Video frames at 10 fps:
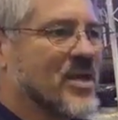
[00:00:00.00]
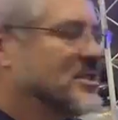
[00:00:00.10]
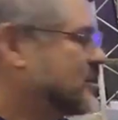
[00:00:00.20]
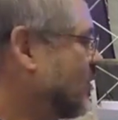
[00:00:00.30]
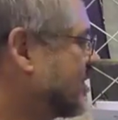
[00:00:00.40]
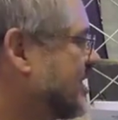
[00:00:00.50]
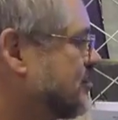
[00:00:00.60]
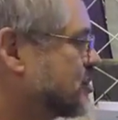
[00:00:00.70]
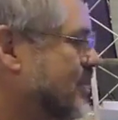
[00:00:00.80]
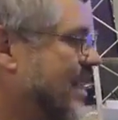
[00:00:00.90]
So it
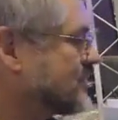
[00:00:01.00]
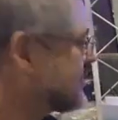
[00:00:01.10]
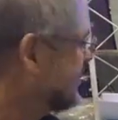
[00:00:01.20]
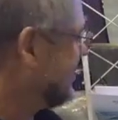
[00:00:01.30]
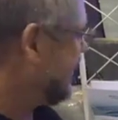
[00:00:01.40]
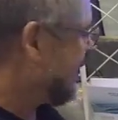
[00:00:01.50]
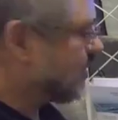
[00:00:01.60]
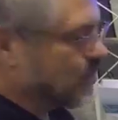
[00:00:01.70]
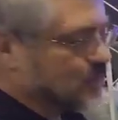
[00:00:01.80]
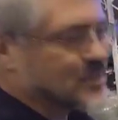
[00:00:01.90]
keeps your house, a
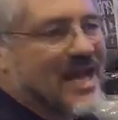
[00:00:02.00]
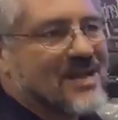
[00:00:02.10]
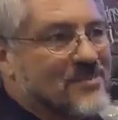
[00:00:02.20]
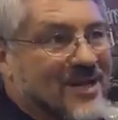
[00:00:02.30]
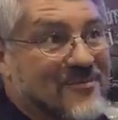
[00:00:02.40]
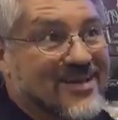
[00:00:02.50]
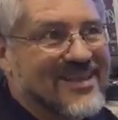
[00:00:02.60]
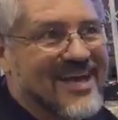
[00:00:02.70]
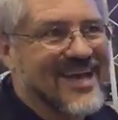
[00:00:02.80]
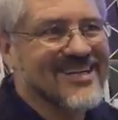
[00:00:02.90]
little side benefit of
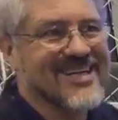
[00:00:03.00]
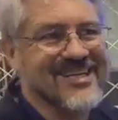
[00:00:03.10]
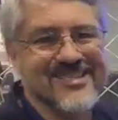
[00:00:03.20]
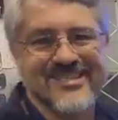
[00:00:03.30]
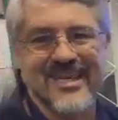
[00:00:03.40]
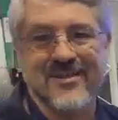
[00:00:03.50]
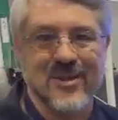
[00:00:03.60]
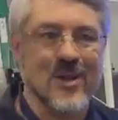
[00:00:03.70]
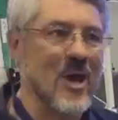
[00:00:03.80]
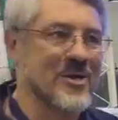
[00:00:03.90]
that is in the
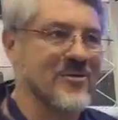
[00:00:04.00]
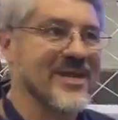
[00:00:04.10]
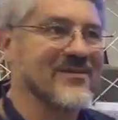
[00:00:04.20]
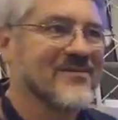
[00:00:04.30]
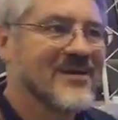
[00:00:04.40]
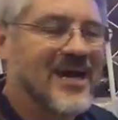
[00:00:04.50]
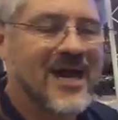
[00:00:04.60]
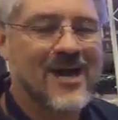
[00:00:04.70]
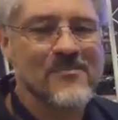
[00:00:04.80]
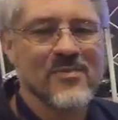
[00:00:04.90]
laundry.
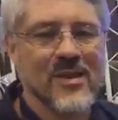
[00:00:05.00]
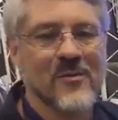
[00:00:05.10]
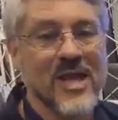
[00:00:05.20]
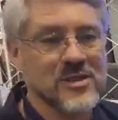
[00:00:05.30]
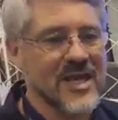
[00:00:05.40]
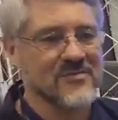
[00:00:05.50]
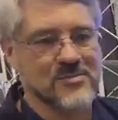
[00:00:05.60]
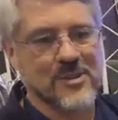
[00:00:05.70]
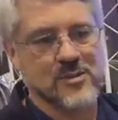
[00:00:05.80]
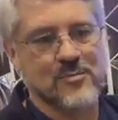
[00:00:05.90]
We actually have a
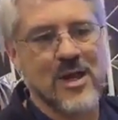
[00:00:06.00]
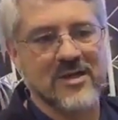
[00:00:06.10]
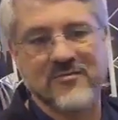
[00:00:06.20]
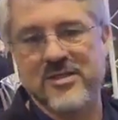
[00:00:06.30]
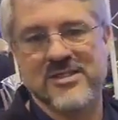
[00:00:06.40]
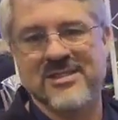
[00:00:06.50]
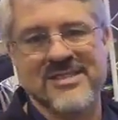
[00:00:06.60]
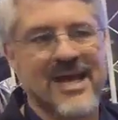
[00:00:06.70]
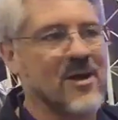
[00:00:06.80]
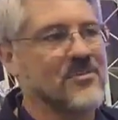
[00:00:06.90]
special product for this in
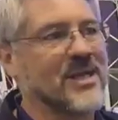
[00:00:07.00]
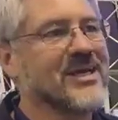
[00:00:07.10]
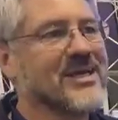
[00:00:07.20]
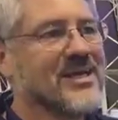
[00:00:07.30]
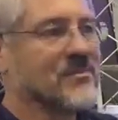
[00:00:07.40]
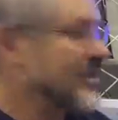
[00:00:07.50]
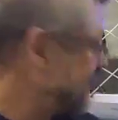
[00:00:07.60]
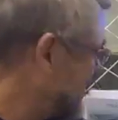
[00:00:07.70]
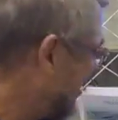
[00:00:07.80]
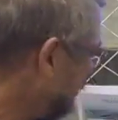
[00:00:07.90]
town, but if
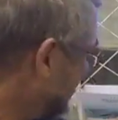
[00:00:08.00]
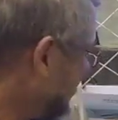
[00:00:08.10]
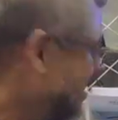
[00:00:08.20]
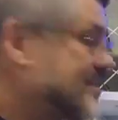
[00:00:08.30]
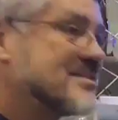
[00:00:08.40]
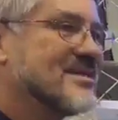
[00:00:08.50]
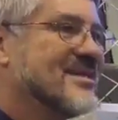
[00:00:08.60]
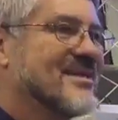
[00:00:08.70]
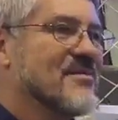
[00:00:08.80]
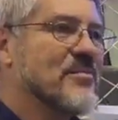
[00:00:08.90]
you have one of these,
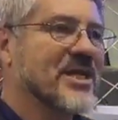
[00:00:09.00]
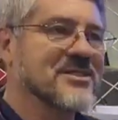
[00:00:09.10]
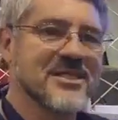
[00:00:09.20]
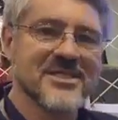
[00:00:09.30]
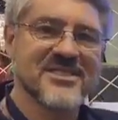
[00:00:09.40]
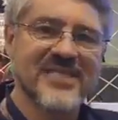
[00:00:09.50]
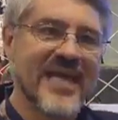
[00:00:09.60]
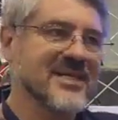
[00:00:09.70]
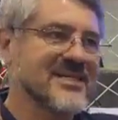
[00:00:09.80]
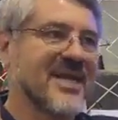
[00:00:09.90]
because it is
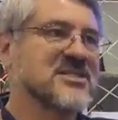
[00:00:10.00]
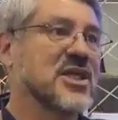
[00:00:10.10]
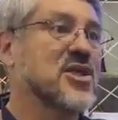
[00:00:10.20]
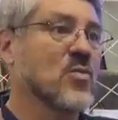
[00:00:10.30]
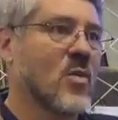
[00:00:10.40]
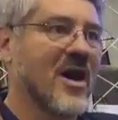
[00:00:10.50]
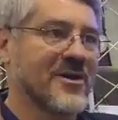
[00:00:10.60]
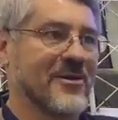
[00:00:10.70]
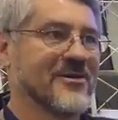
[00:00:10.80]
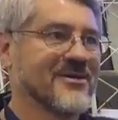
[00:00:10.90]
sanitizing your
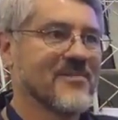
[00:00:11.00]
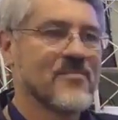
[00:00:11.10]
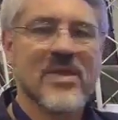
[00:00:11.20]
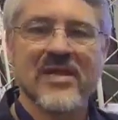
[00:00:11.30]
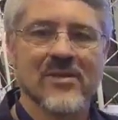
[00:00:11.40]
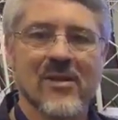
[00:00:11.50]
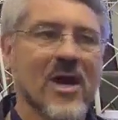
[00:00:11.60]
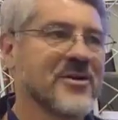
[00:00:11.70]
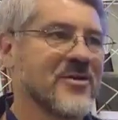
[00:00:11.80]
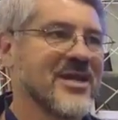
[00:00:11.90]
water in the
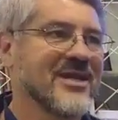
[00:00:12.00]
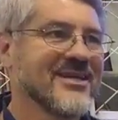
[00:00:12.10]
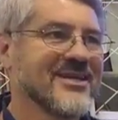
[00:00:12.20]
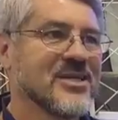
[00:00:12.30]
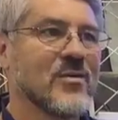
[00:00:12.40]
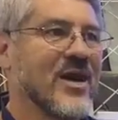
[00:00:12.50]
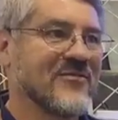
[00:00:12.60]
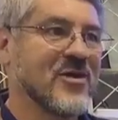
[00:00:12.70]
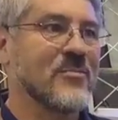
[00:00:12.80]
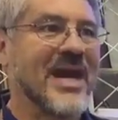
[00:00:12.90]
laundry, you will
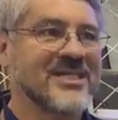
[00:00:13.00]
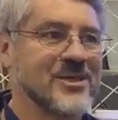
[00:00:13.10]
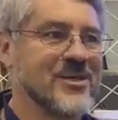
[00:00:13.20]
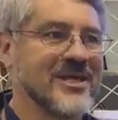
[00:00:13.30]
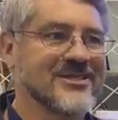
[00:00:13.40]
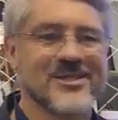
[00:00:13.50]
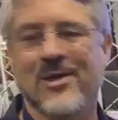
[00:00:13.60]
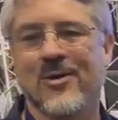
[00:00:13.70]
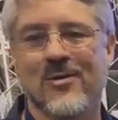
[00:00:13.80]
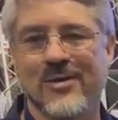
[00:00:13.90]
have no bacteria.
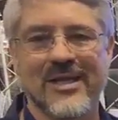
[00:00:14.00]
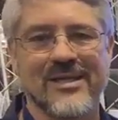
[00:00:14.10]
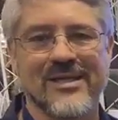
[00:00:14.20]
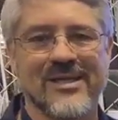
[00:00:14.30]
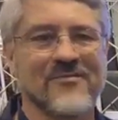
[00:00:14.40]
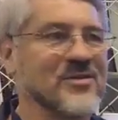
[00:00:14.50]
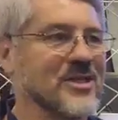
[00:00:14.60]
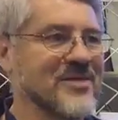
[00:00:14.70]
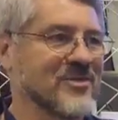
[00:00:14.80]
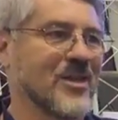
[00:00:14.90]
So if you
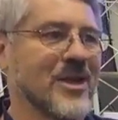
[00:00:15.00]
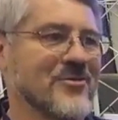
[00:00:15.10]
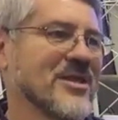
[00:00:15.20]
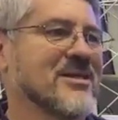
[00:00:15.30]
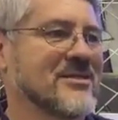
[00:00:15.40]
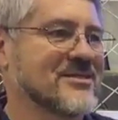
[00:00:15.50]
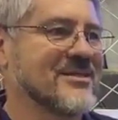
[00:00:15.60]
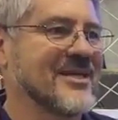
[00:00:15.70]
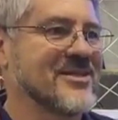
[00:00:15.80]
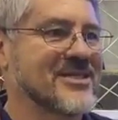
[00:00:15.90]
leave the laundry in
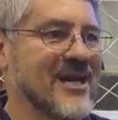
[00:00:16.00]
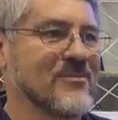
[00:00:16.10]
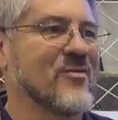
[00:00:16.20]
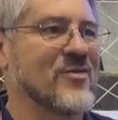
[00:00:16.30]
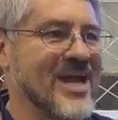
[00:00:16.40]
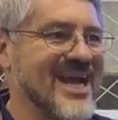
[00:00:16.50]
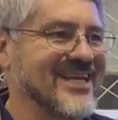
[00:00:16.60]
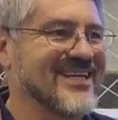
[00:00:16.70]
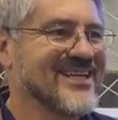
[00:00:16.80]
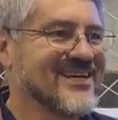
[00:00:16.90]
the tub overnight
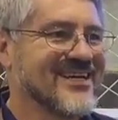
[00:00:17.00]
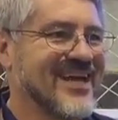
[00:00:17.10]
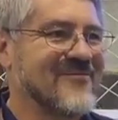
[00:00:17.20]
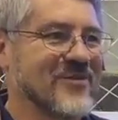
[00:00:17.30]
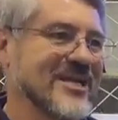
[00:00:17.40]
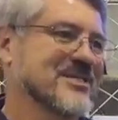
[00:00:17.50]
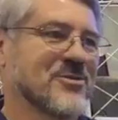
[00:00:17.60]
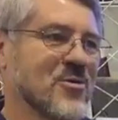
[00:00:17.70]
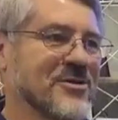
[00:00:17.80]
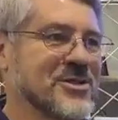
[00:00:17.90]
and forget to
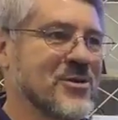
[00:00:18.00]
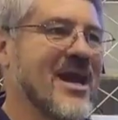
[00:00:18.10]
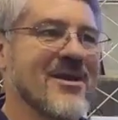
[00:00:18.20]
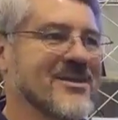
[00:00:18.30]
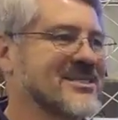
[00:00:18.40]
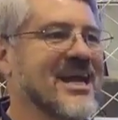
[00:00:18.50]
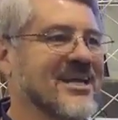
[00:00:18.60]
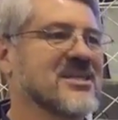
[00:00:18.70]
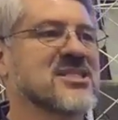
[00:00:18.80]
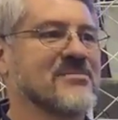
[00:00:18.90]
throw it in the dryer, it's not
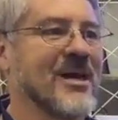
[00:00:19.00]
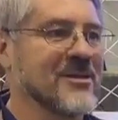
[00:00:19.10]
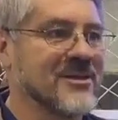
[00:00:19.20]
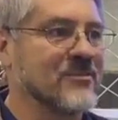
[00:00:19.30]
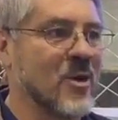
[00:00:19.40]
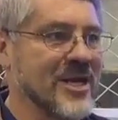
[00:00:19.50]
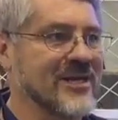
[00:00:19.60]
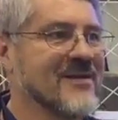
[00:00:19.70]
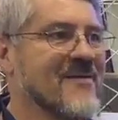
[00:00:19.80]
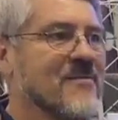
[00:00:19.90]
going to smell in the morning
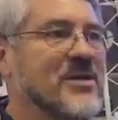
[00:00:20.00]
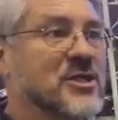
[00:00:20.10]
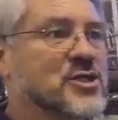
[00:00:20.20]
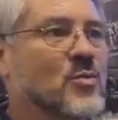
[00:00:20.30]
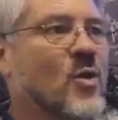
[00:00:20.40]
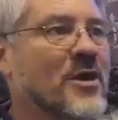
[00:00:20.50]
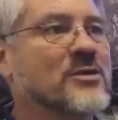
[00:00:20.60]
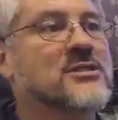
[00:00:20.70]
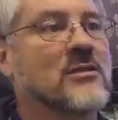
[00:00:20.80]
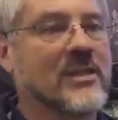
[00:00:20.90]
because your water
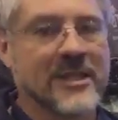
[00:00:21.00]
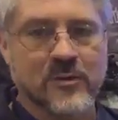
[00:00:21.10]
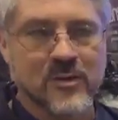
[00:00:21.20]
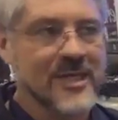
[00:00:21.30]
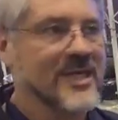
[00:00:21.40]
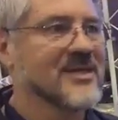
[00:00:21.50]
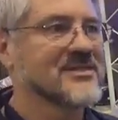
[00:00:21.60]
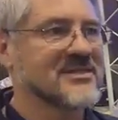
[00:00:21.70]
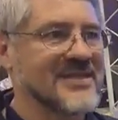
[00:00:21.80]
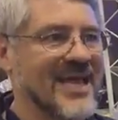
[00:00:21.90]
is literally
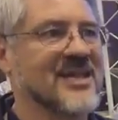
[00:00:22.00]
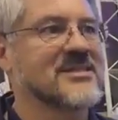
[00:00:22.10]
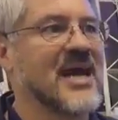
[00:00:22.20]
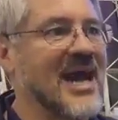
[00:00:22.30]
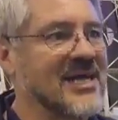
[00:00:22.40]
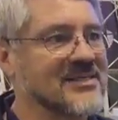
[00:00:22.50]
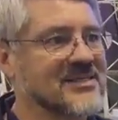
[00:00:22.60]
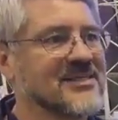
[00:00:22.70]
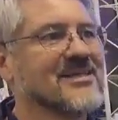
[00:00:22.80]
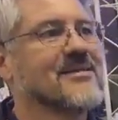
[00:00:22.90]

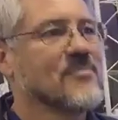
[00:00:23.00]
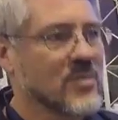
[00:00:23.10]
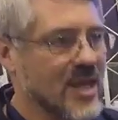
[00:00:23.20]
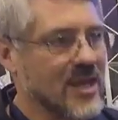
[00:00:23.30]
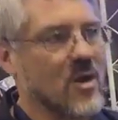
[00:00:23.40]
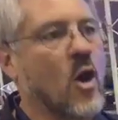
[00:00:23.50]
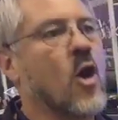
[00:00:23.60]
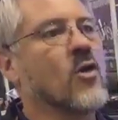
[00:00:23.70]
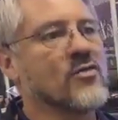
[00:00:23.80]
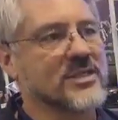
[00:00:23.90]
sanitized
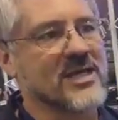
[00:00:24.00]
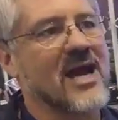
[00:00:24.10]
all the time.